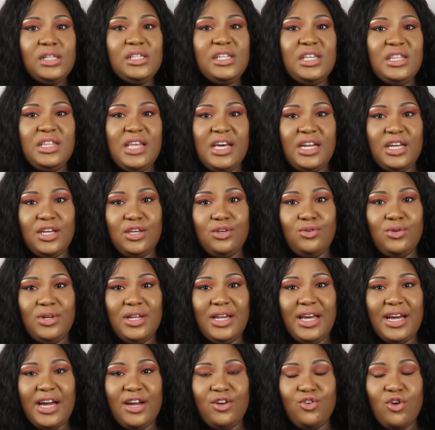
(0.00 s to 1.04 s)
synthetic
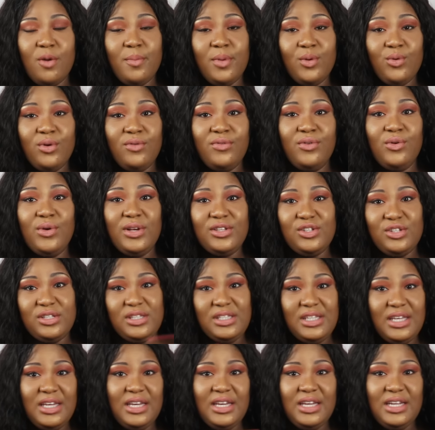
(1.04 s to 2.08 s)
unit like a normal review as you've
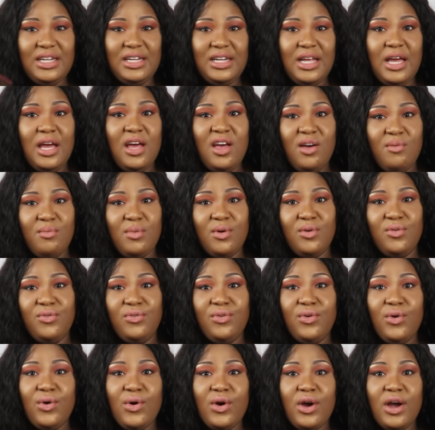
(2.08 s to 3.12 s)
seen
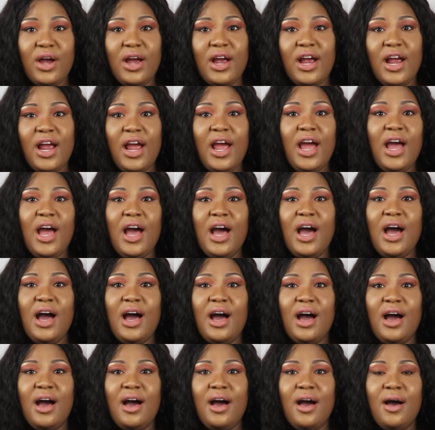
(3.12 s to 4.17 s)
before.
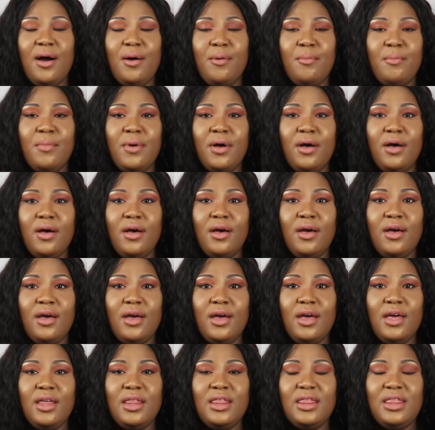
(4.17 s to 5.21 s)
Um
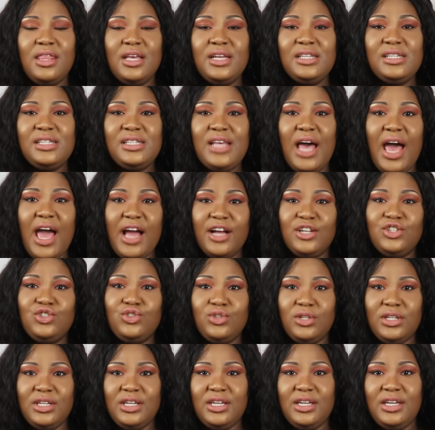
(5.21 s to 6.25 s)
this is
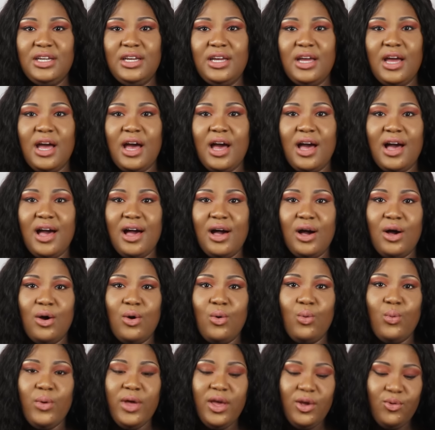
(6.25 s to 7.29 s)
actually
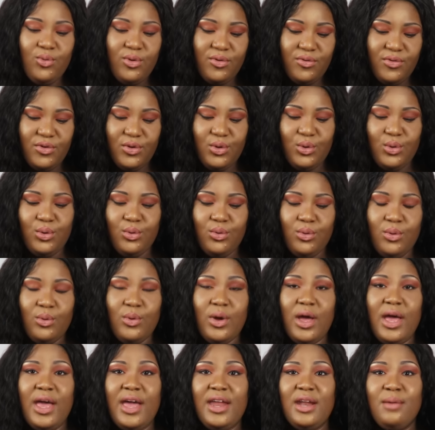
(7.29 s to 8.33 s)
a wig
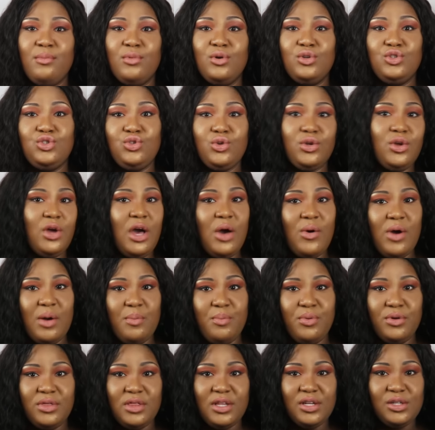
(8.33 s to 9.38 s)
review, and I'm going to show you how I
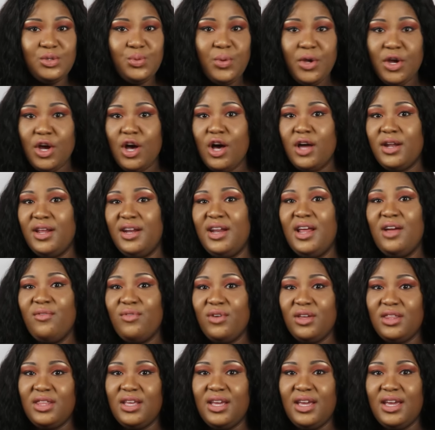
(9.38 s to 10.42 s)
put this wig on and
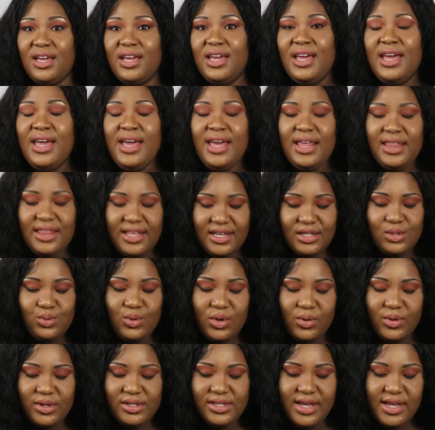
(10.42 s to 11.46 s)
everything. This
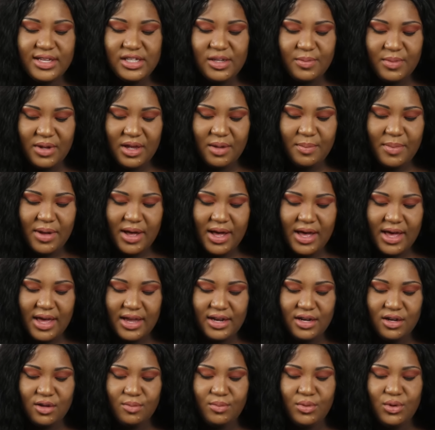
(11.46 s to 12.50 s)
wig was sent to me
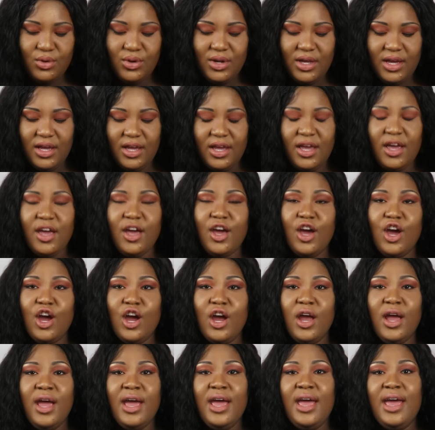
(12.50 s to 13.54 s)
by NABEAUTY
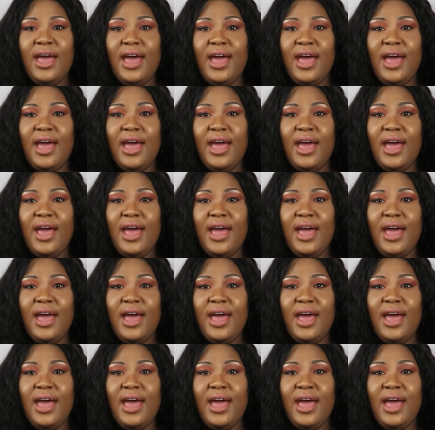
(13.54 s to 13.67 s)
Hair.